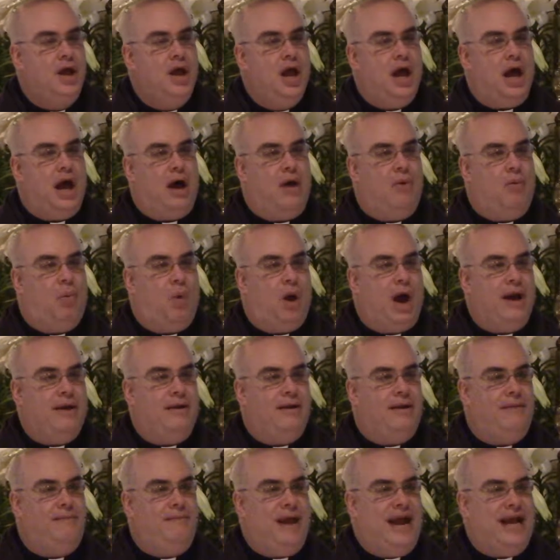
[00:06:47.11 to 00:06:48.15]
Uh, one
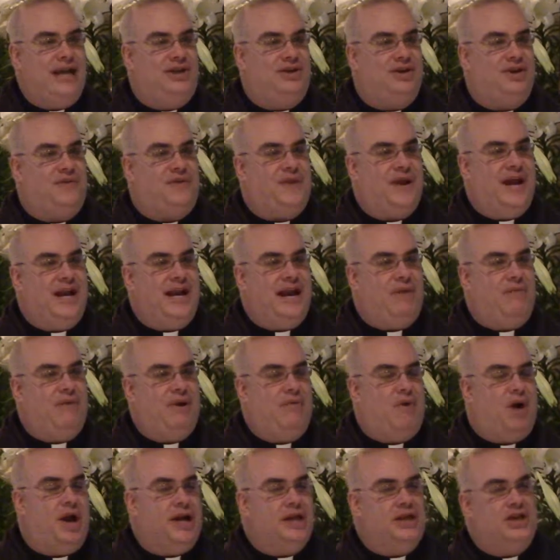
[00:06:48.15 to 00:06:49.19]
major thing that we
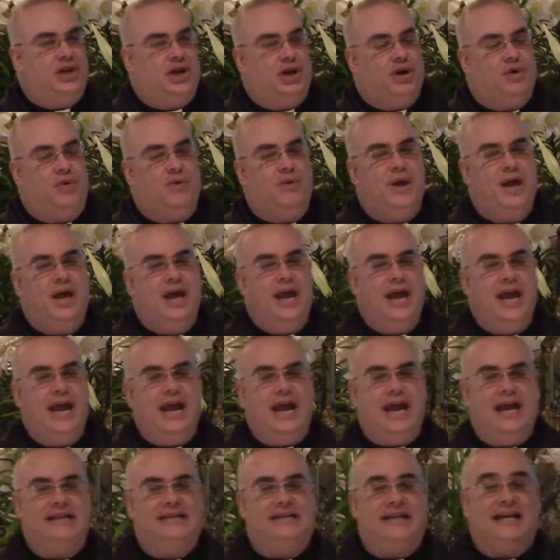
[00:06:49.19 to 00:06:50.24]
want to do
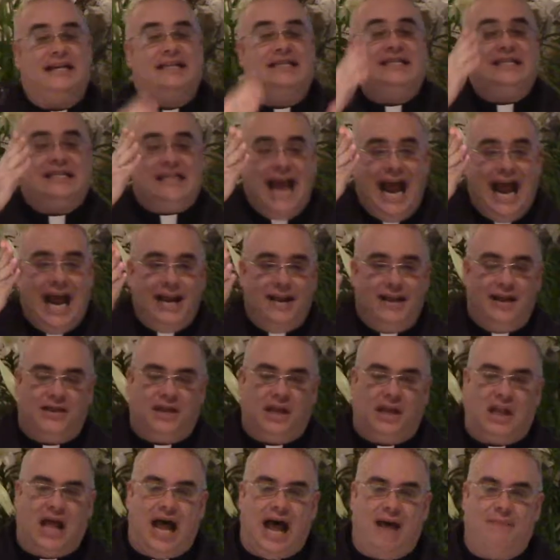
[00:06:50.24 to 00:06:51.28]
is extend
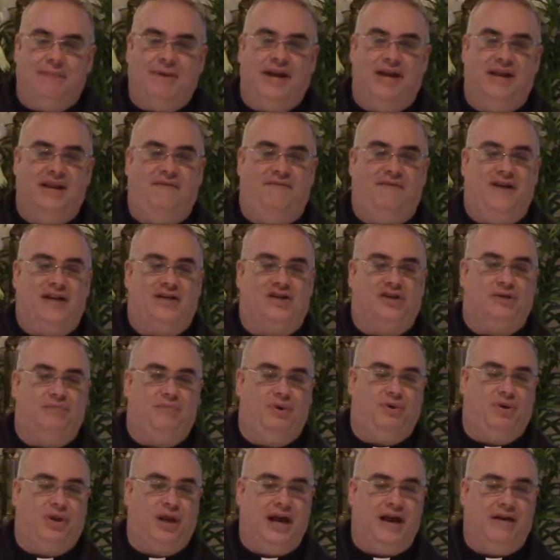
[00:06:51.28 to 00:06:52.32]
the lobby and the
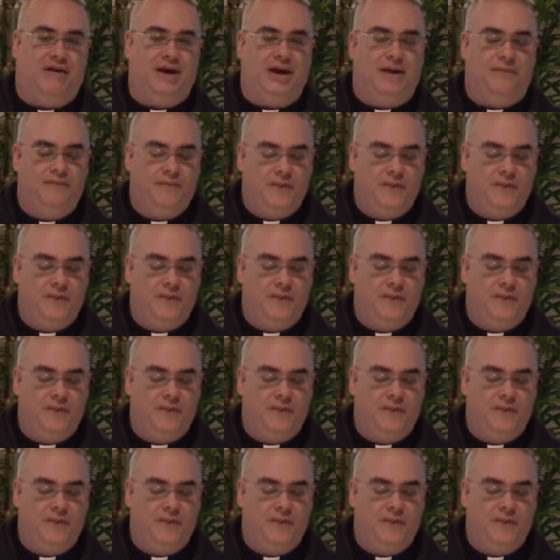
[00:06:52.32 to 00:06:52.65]
vestibule area.